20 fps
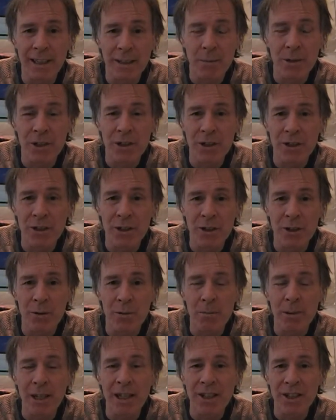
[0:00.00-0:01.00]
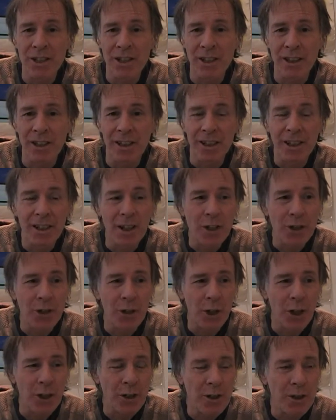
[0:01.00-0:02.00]
It was just too amazing
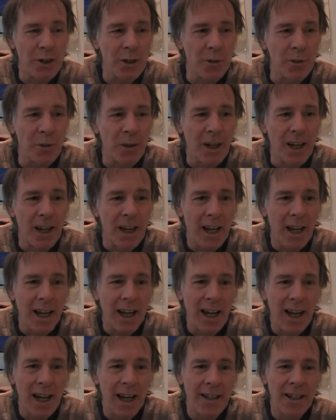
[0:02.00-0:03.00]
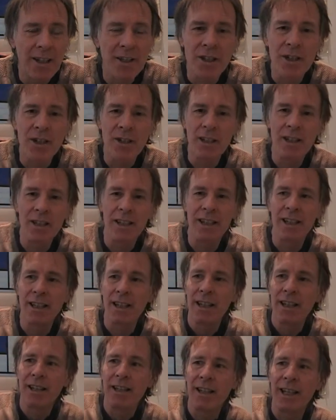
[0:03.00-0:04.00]
not to. And then suddenly
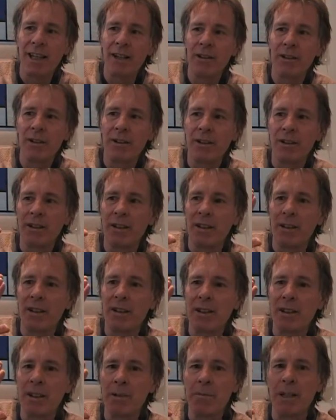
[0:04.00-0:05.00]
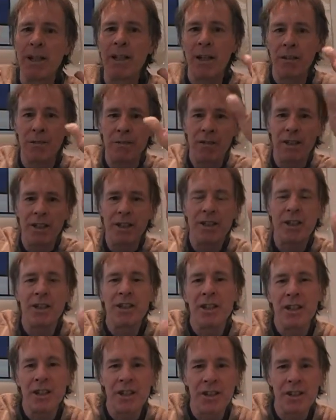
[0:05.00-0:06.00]
they all sped off into the
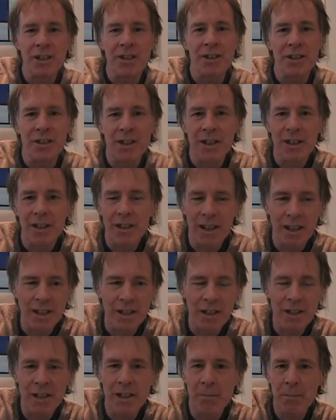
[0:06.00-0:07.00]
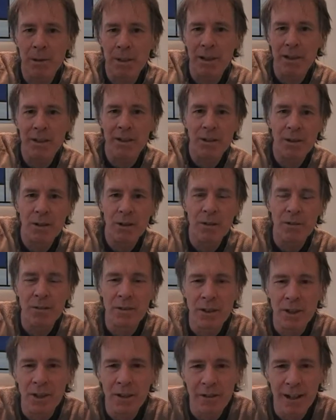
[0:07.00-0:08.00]
distance and disappeared over
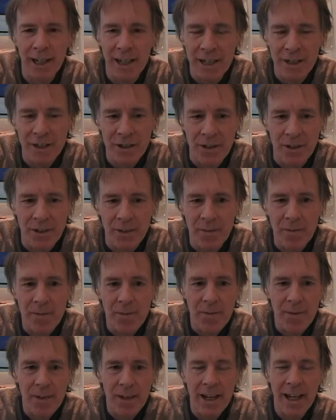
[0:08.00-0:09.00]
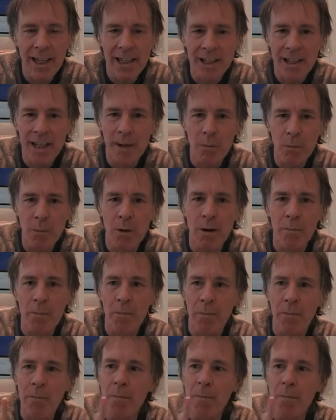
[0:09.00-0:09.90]
the horizon. Except one.